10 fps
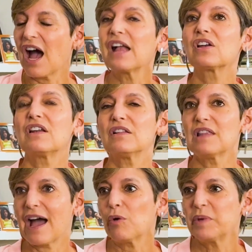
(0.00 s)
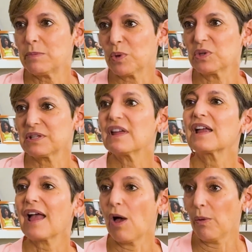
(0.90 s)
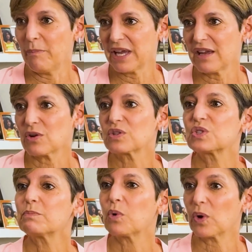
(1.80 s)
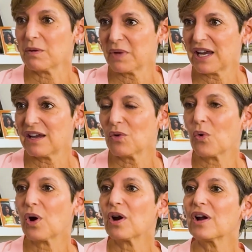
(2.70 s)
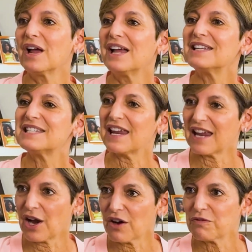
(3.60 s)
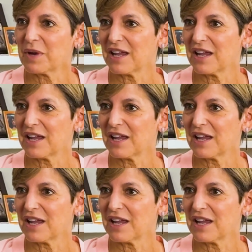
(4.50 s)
I could allow people to like help me or support me or take care of